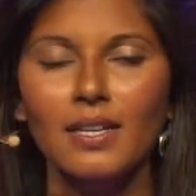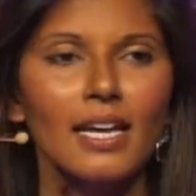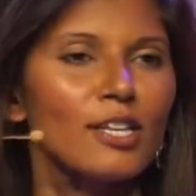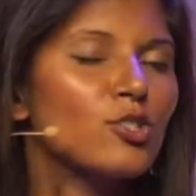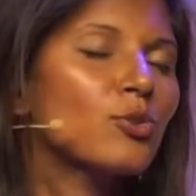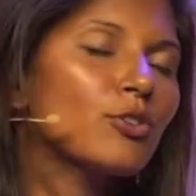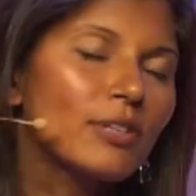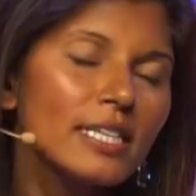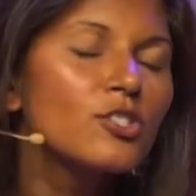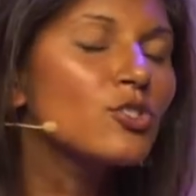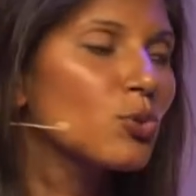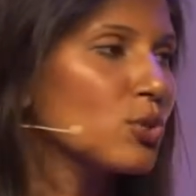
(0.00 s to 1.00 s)
And so there
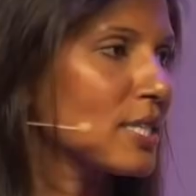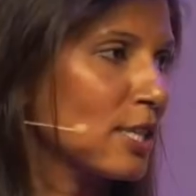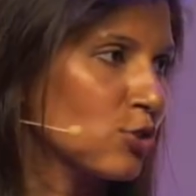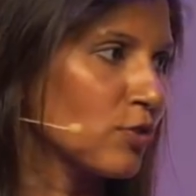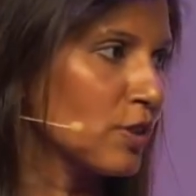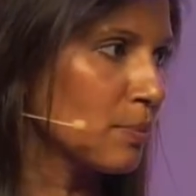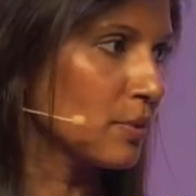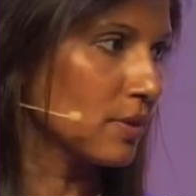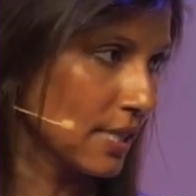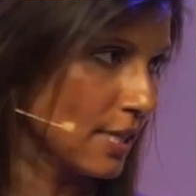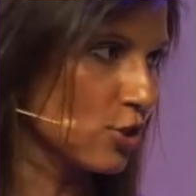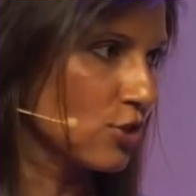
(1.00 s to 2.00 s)
is no statute of
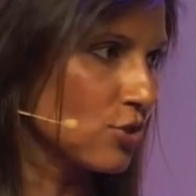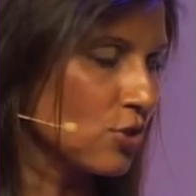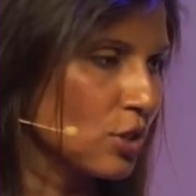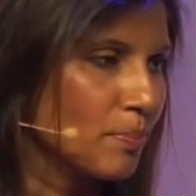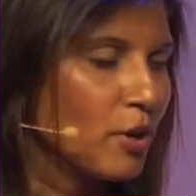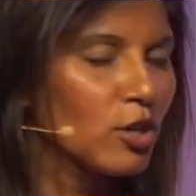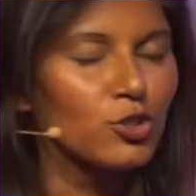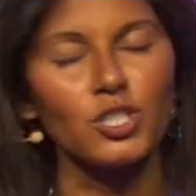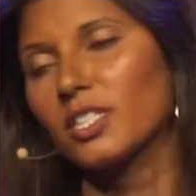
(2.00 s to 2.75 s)
limitations on apologies,